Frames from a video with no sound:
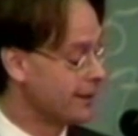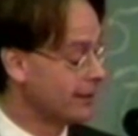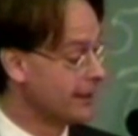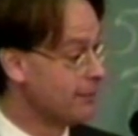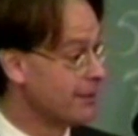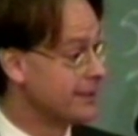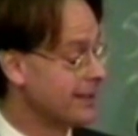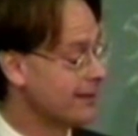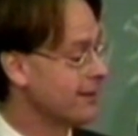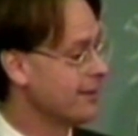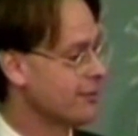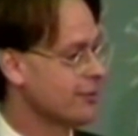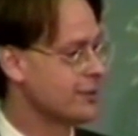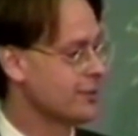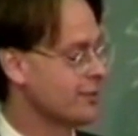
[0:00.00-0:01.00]
But
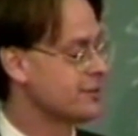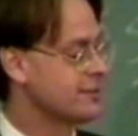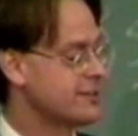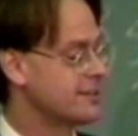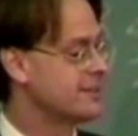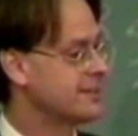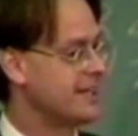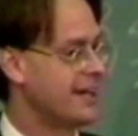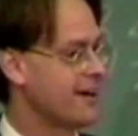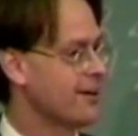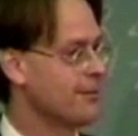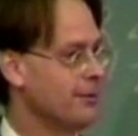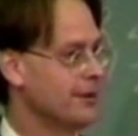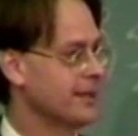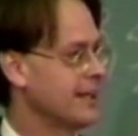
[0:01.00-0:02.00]
Libertarians are just
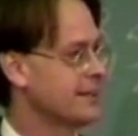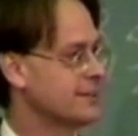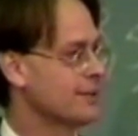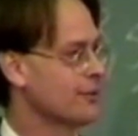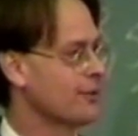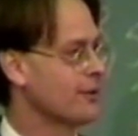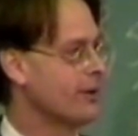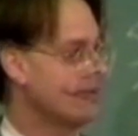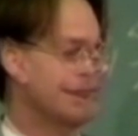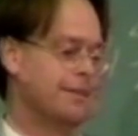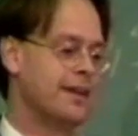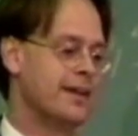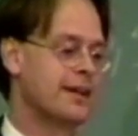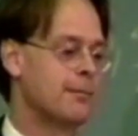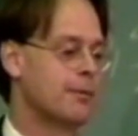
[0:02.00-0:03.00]
terrible to get to run.
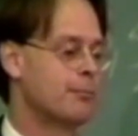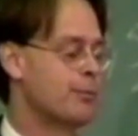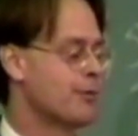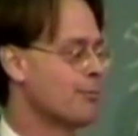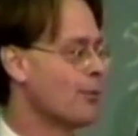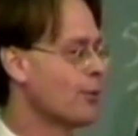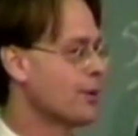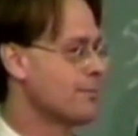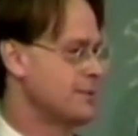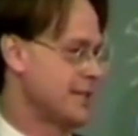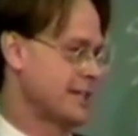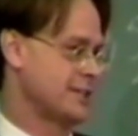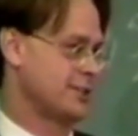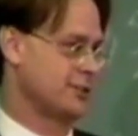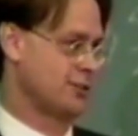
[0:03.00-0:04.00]
They come up with more
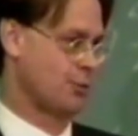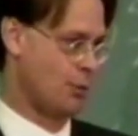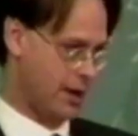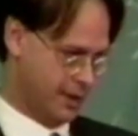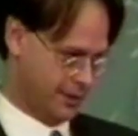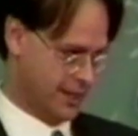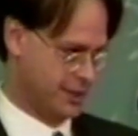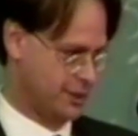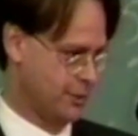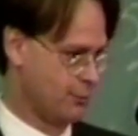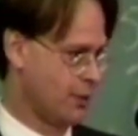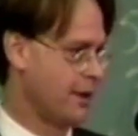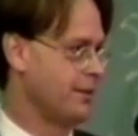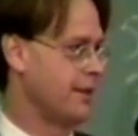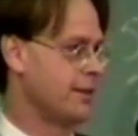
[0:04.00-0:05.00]
objections to why they should
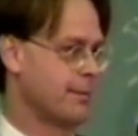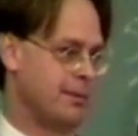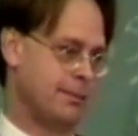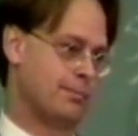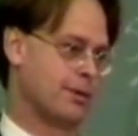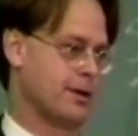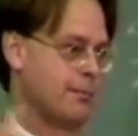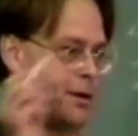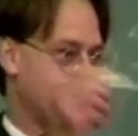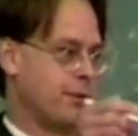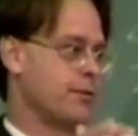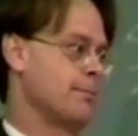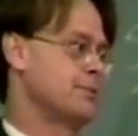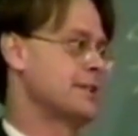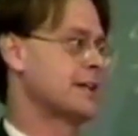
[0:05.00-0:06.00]
run than the people come up
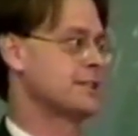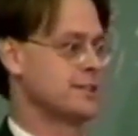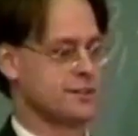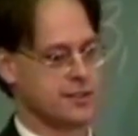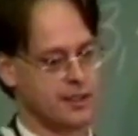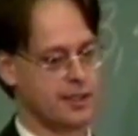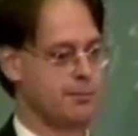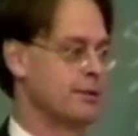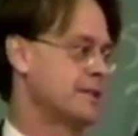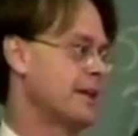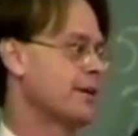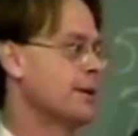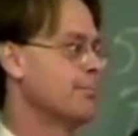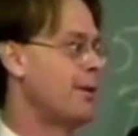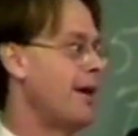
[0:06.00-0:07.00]
with objections to
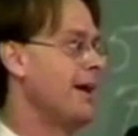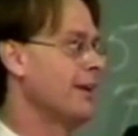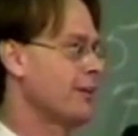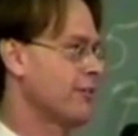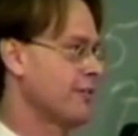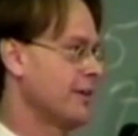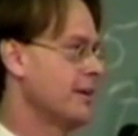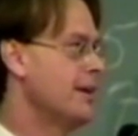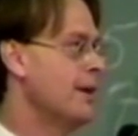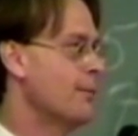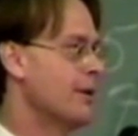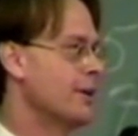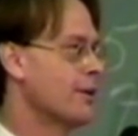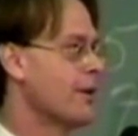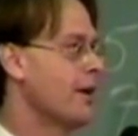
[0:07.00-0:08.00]
Libertarian policy
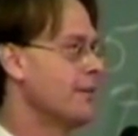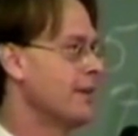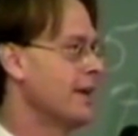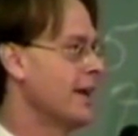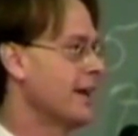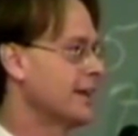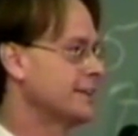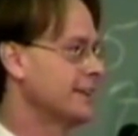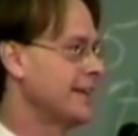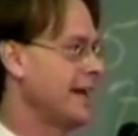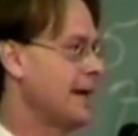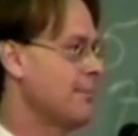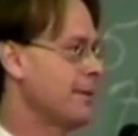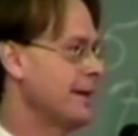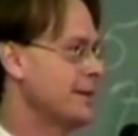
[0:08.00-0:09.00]
when you're on the election
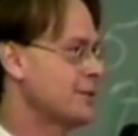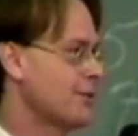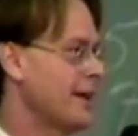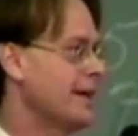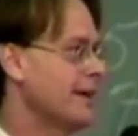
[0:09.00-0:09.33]
campaign